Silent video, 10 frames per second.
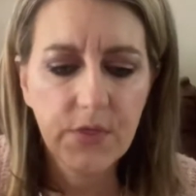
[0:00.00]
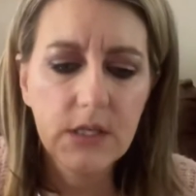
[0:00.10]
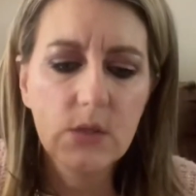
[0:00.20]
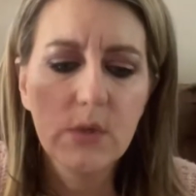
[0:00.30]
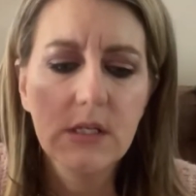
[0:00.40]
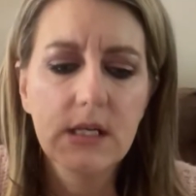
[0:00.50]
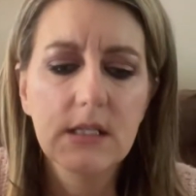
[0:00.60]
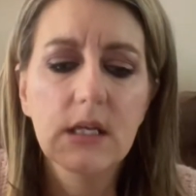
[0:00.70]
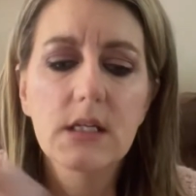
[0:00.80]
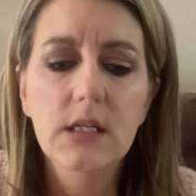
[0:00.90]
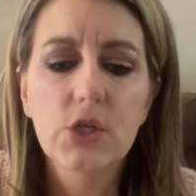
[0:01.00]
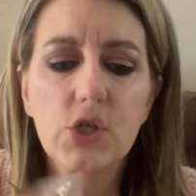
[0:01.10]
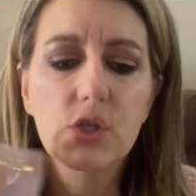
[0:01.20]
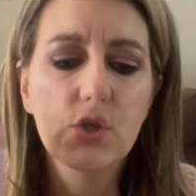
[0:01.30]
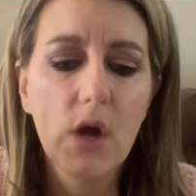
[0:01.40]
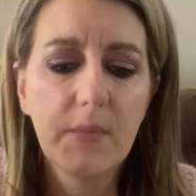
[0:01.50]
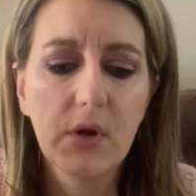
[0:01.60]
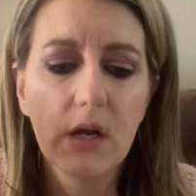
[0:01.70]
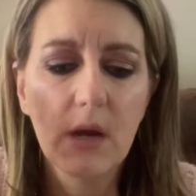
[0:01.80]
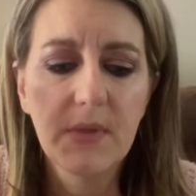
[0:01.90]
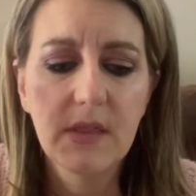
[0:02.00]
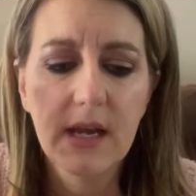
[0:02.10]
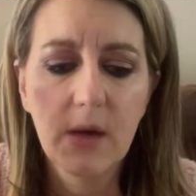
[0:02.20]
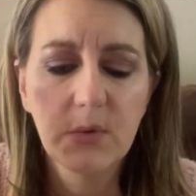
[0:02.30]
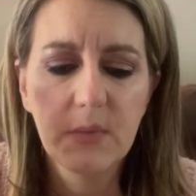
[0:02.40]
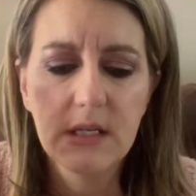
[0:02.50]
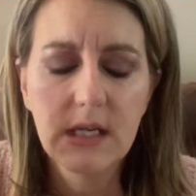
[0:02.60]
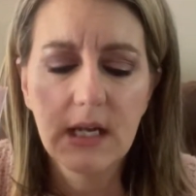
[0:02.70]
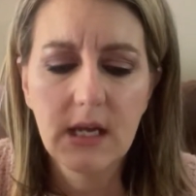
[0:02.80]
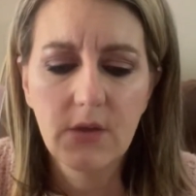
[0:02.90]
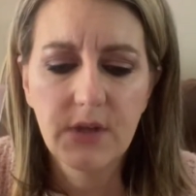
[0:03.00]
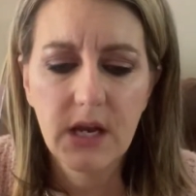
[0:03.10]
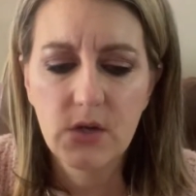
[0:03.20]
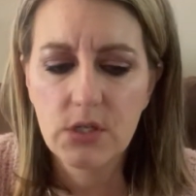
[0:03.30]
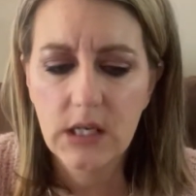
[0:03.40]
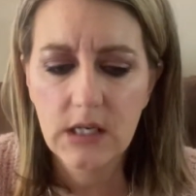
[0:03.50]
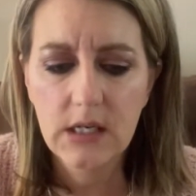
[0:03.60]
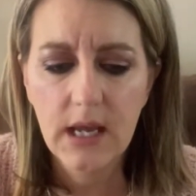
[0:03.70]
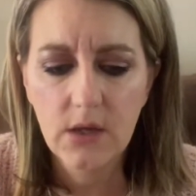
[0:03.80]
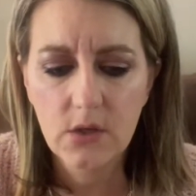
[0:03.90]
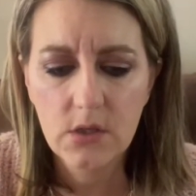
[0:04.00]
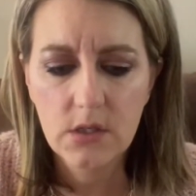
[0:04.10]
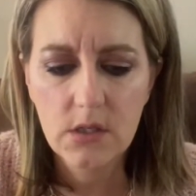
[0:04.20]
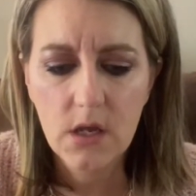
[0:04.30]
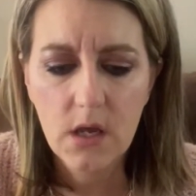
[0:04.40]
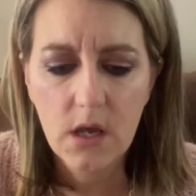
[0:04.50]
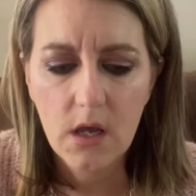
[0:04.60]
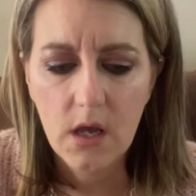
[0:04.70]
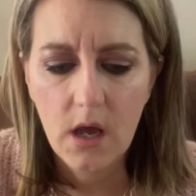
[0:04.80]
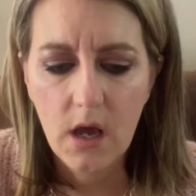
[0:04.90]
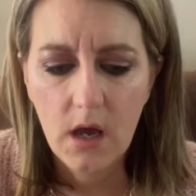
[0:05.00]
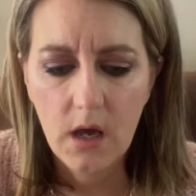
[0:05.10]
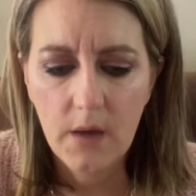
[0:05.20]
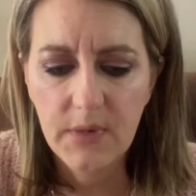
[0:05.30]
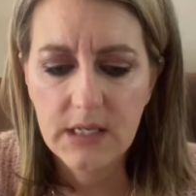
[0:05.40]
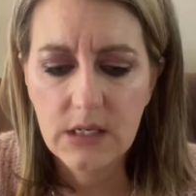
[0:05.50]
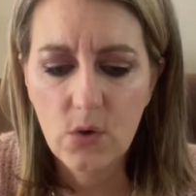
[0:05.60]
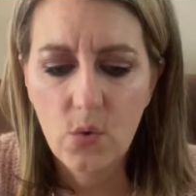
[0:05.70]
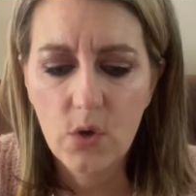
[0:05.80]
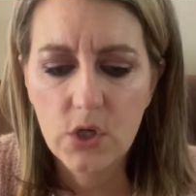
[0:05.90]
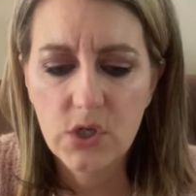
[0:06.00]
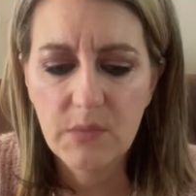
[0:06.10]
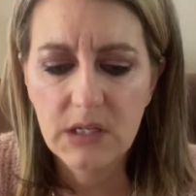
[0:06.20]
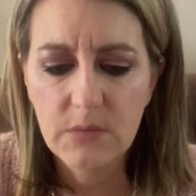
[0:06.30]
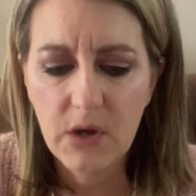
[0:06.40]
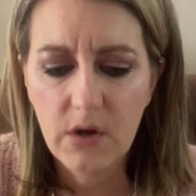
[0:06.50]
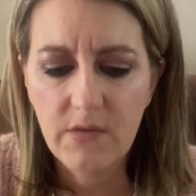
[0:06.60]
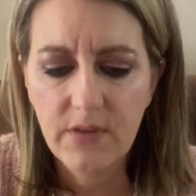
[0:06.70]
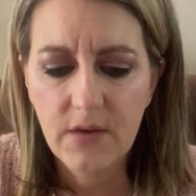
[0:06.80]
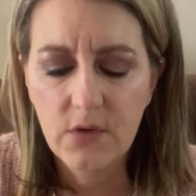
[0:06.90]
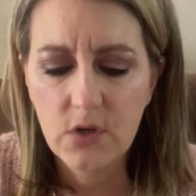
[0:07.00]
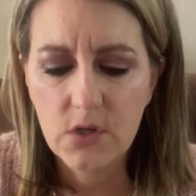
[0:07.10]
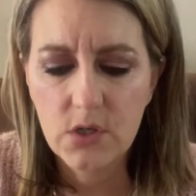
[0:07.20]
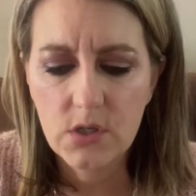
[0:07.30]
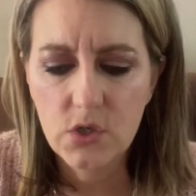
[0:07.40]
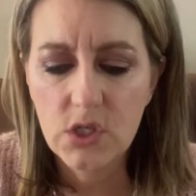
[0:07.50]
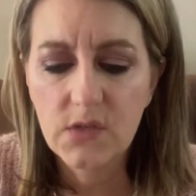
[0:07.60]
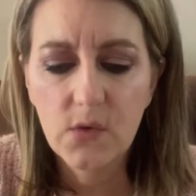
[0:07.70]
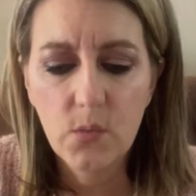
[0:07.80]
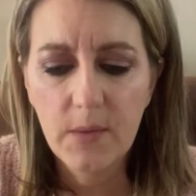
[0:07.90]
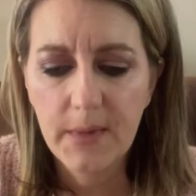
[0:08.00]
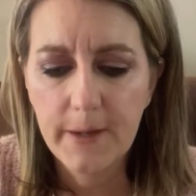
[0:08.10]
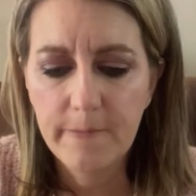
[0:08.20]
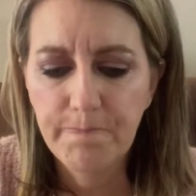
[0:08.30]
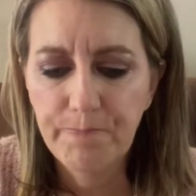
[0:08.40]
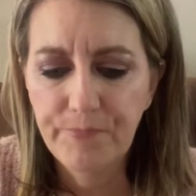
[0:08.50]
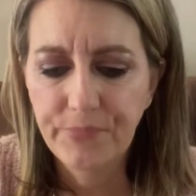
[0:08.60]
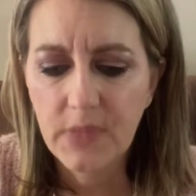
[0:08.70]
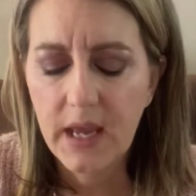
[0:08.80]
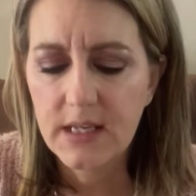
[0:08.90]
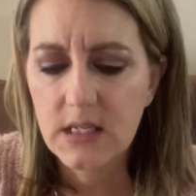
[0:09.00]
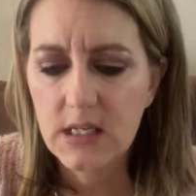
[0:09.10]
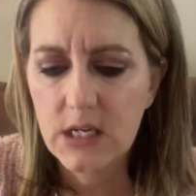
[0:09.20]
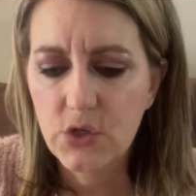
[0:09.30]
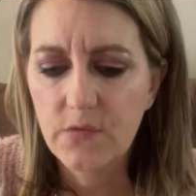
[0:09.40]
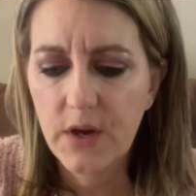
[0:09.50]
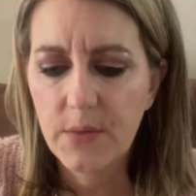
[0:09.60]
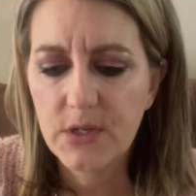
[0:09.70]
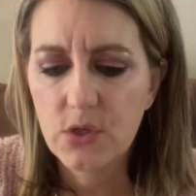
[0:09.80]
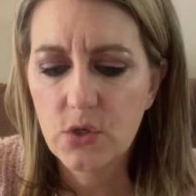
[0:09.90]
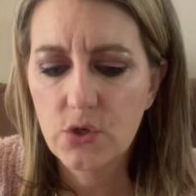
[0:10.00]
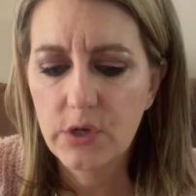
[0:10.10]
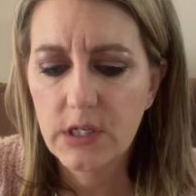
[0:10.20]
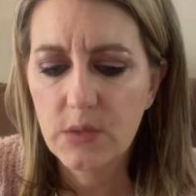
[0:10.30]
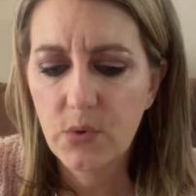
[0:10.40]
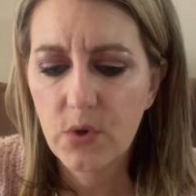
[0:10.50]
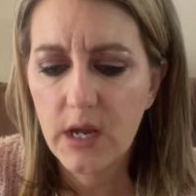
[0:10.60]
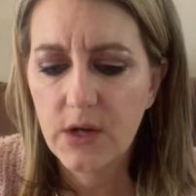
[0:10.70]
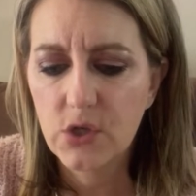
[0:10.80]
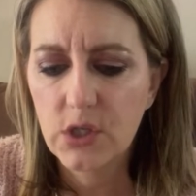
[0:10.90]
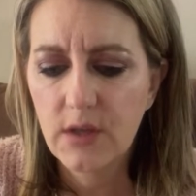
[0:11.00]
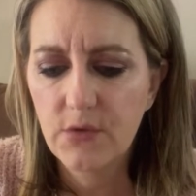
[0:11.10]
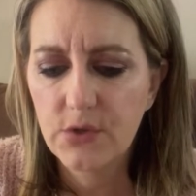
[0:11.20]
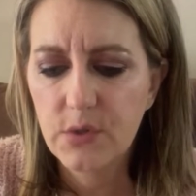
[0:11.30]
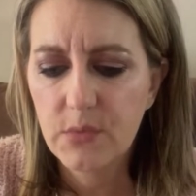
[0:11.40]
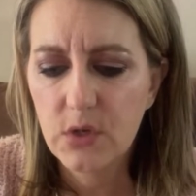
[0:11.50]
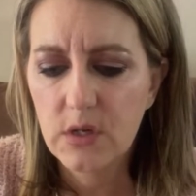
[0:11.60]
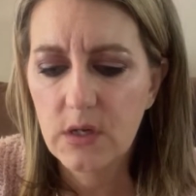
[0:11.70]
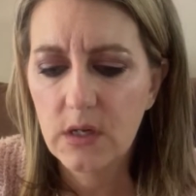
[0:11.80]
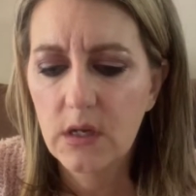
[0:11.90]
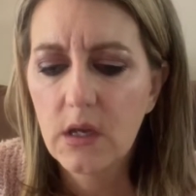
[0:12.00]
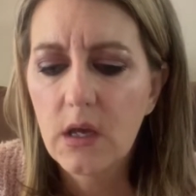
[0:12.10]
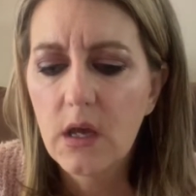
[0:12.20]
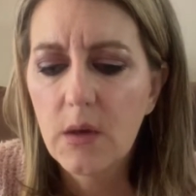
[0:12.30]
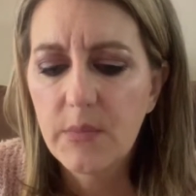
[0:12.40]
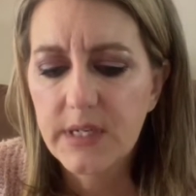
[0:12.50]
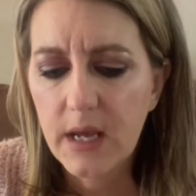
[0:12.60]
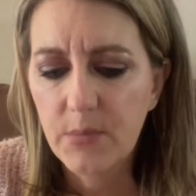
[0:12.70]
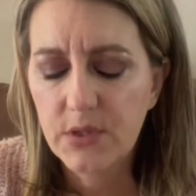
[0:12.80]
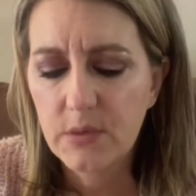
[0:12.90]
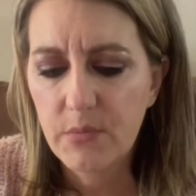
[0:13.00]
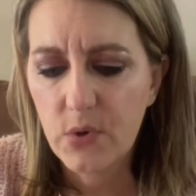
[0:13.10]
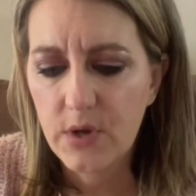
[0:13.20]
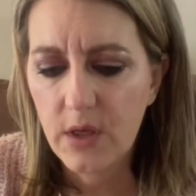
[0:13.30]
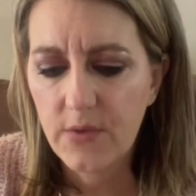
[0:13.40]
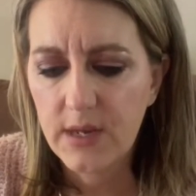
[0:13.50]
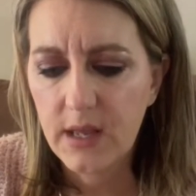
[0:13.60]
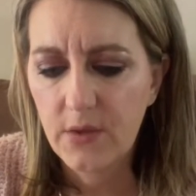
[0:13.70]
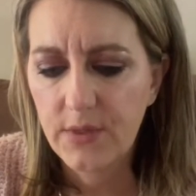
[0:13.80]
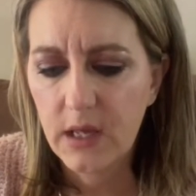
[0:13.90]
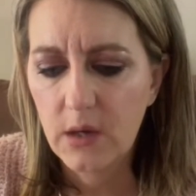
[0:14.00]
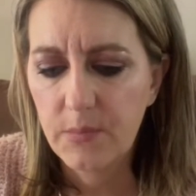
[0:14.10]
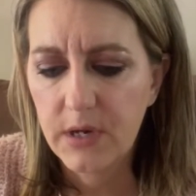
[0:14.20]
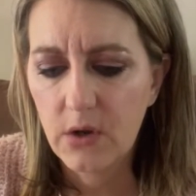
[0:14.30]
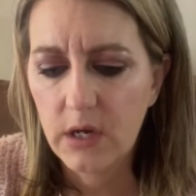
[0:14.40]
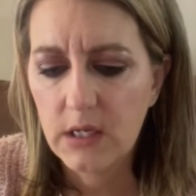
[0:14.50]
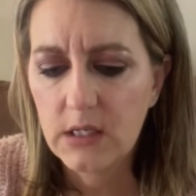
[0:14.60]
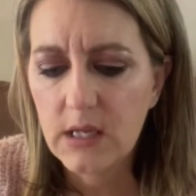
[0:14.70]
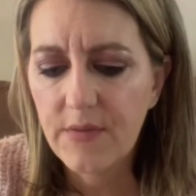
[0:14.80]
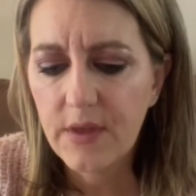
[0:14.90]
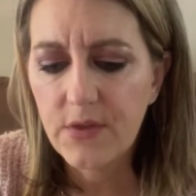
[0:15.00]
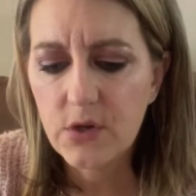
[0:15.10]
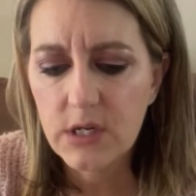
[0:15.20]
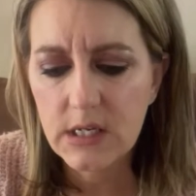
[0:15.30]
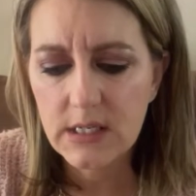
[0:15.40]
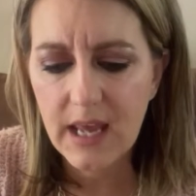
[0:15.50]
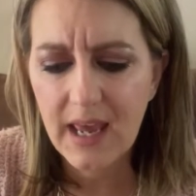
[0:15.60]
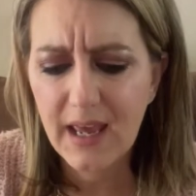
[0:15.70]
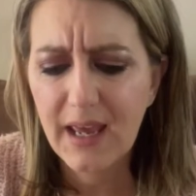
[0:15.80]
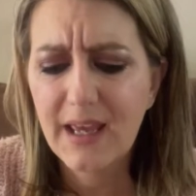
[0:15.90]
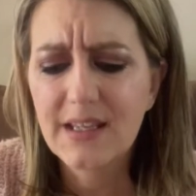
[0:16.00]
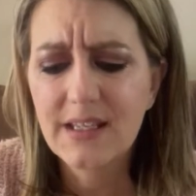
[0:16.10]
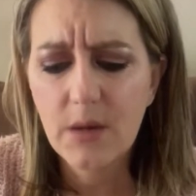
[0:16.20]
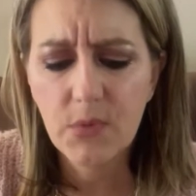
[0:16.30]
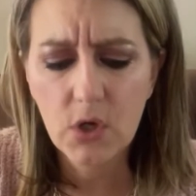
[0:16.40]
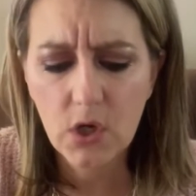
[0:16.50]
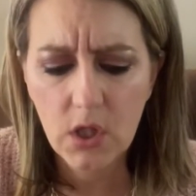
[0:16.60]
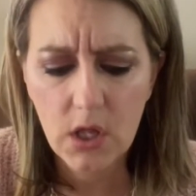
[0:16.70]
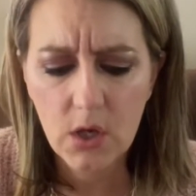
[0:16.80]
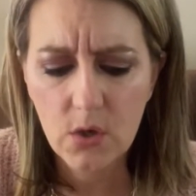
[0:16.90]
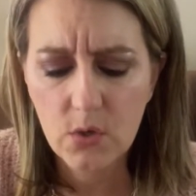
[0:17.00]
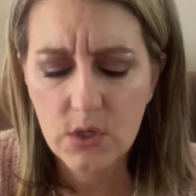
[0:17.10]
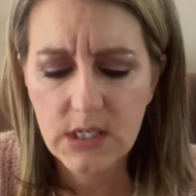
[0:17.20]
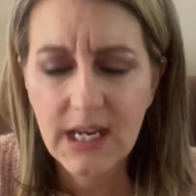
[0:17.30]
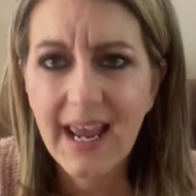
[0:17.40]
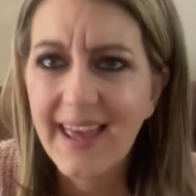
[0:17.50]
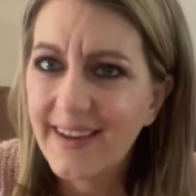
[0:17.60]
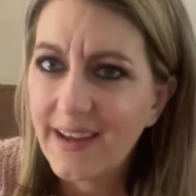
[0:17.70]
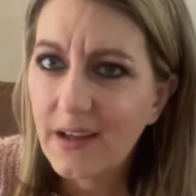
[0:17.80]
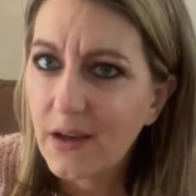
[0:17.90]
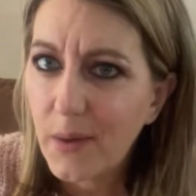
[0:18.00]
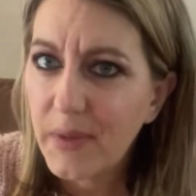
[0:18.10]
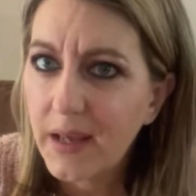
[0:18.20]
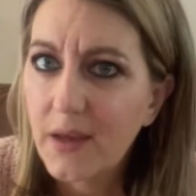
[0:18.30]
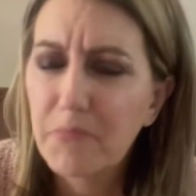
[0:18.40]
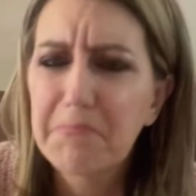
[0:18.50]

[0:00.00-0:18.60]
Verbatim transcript: This one says a delicious strawberry gummy that helps maintain healthy hair, skin, and nails. Um, it's in orange and mixed berry flavors, just for women has essential vitamins, nutrients, support energy levels, immunity, metabolism, bone health, and healthy appearance. And then there is a Summer Glow Tanning Gummy.